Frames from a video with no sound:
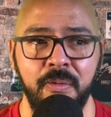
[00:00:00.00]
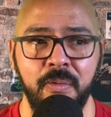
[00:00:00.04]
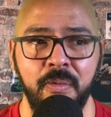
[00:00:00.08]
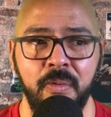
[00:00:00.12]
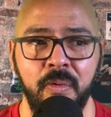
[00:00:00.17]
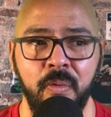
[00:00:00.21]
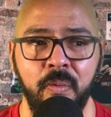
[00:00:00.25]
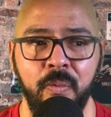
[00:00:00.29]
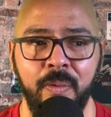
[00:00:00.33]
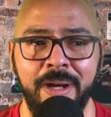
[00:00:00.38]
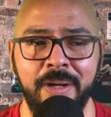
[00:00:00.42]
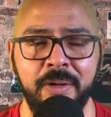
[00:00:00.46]

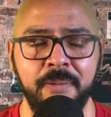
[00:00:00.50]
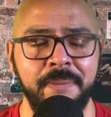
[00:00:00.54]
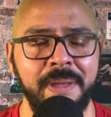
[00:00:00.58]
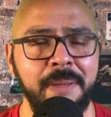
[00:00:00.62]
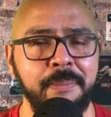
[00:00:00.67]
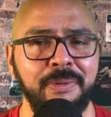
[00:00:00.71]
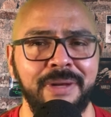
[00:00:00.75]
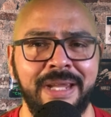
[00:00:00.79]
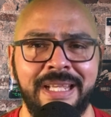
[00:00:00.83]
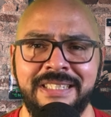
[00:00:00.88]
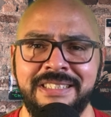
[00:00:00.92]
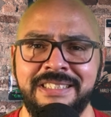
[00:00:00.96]
Why don't people
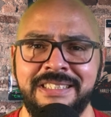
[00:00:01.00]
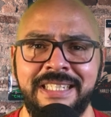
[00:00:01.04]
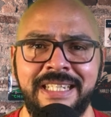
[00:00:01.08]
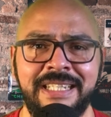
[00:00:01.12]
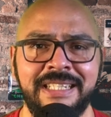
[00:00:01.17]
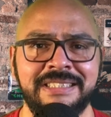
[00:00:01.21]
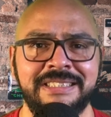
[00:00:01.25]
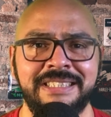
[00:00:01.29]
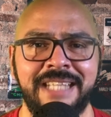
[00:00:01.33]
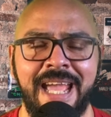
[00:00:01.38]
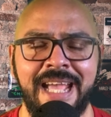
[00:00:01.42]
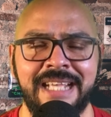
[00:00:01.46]
like Sheila
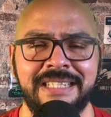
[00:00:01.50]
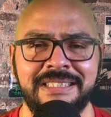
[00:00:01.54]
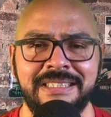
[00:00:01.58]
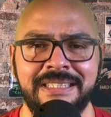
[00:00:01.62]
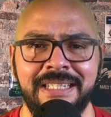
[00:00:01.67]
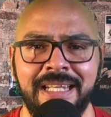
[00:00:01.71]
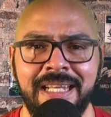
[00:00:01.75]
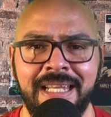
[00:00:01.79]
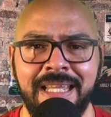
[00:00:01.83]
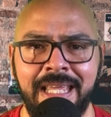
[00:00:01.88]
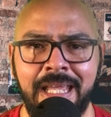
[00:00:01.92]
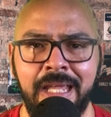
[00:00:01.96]
Jackson
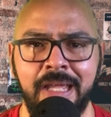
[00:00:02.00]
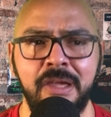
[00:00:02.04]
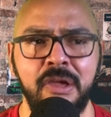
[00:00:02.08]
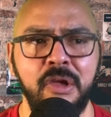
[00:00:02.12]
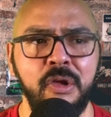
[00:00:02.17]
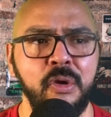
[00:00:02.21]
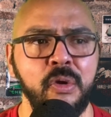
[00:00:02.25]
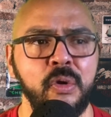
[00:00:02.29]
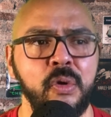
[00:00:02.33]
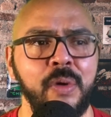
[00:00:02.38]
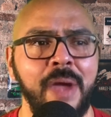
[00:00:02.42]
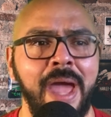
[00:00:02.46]
Lee,
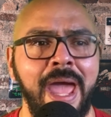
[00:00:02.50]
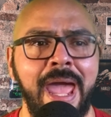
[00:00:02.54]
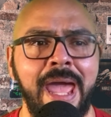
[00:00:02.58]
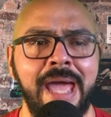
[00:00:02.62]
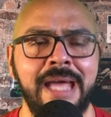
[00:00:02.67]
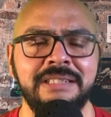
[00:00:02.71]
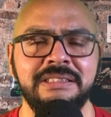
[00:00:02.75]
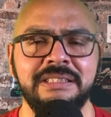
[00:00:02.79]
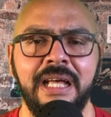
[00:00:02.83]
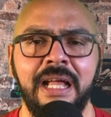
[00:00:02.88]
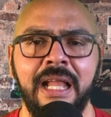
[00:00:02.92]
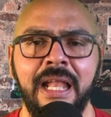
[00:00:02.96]
who has
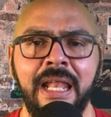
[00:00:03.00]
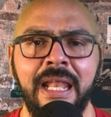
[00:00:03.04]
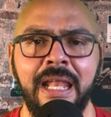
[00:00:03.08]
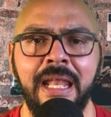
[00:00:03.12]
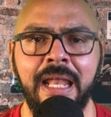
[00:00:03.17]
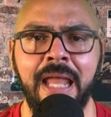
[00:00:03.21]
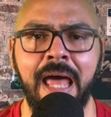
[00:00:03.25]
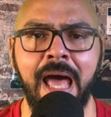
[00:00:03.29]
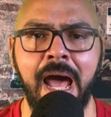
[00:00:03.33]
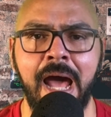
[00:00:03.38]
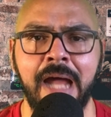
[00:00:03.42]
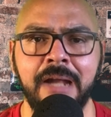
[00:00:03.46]
a
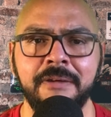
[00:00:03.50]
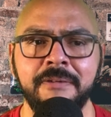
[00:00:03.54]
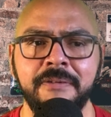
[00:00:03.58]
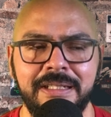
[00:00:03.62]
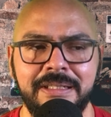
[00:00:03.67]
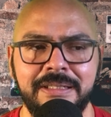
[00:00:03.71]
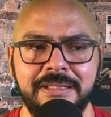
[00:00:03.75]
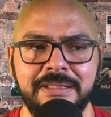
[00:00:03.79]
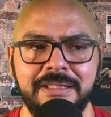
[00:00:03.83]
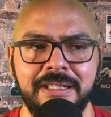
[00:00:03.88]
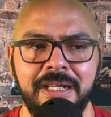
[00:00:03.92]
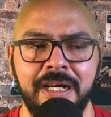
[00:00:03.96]
lot of
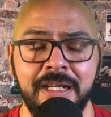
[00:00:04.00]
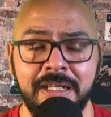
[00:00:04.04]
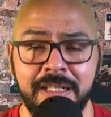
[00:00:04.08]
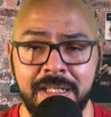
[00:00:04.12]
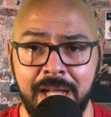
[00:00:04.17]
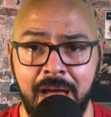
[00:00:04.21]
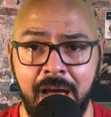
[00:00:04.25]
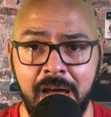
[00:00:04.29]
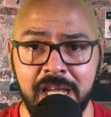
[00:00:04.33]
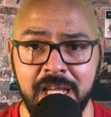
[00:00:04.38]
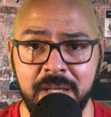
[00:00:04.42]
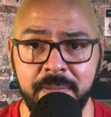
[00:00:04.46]

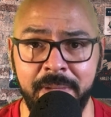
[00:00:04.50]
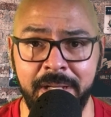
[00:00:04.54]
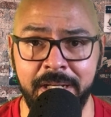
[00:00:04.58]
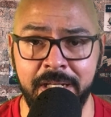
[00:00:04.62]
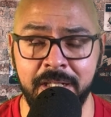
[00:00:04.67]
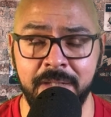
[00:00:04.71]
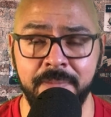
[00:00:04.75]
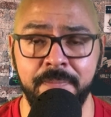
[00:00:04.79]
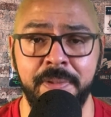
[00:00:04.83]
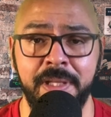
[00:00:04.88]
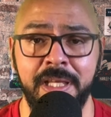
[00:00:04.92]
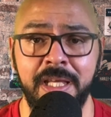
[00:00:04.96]
undocumented
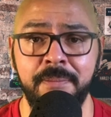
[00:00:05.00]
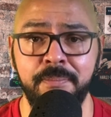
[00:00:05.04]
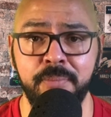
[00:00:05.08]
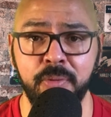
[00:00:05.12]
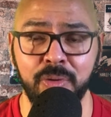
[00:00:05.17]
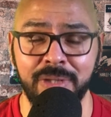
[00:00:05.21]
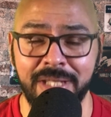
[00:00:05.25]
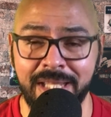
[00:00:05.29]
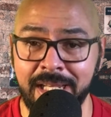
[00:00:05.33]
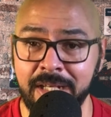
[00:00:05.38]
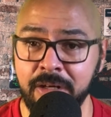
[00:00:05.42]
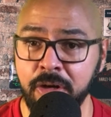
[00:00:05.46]
people
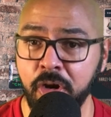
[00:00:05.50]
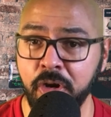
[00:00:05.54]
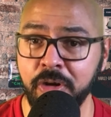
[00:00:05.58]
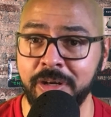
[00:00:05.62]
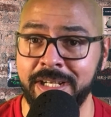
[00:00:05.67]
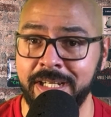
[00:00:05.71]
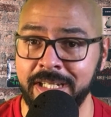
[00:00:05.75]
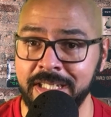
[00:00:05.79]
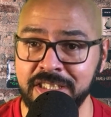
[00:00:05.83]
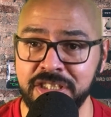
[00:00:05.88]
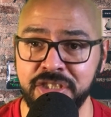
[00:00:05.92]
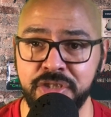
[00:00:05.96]
in her
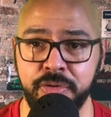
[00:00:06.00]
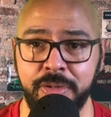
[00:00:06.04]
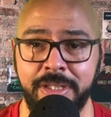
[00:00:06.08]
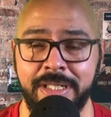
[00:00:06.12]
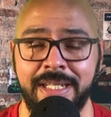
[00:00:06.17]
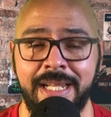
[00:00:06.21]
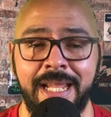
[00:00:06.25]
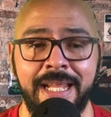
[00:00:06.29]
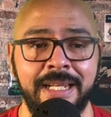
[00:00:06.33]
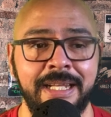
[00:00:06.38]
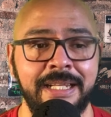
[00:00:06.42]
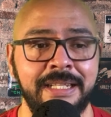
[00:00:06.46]
district
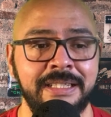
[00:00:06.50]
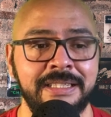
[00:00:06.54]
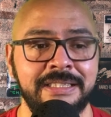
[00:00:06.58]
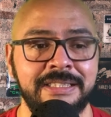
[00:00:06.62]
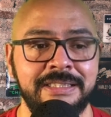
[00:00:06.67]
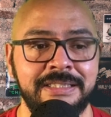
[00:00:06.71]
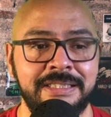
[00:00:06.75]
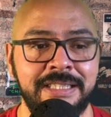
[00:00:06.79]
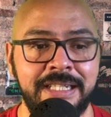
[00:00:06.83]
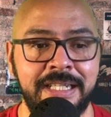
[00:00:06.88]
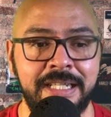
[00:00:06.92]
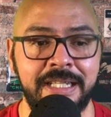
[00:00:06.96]
and in the
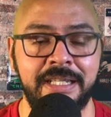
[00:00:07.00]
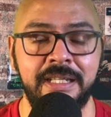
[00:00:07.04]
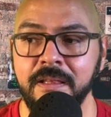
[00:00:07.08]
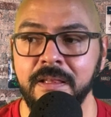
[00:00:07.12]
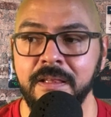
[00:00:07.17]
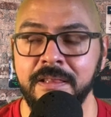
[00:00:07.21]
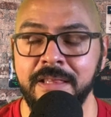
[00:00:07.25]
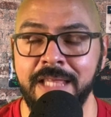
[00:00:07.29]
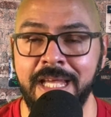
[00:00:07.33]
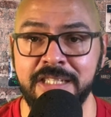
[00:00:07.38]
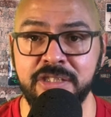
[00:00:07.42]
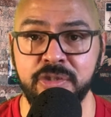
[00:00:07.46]
city
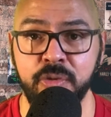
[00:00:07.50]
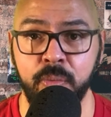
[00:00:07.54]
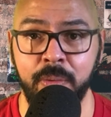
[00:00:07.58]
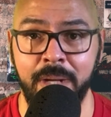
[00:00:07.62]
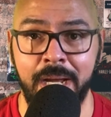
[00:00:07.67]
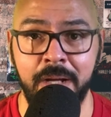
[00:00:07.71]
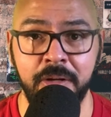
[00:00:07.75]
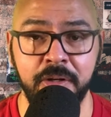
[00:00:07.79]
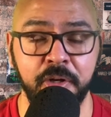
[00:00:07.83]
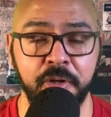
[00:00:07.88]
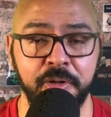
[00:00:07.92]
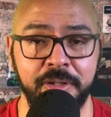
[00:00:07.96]
that's around
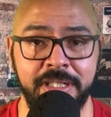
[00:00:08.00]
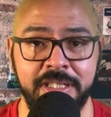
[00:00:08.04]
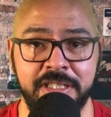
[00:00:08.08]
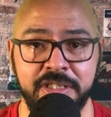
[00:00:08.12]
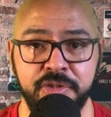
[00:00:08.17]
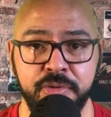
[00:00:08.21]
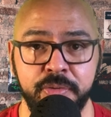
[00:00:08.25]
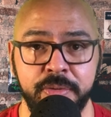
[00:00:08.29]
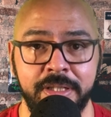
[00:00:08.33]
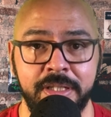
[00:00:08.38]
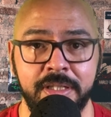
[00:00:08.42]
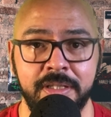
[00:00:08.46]
her
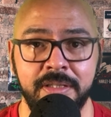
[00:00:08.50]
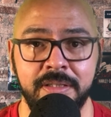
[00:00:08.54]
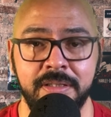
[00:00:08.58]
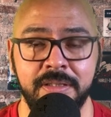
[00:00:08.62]
district,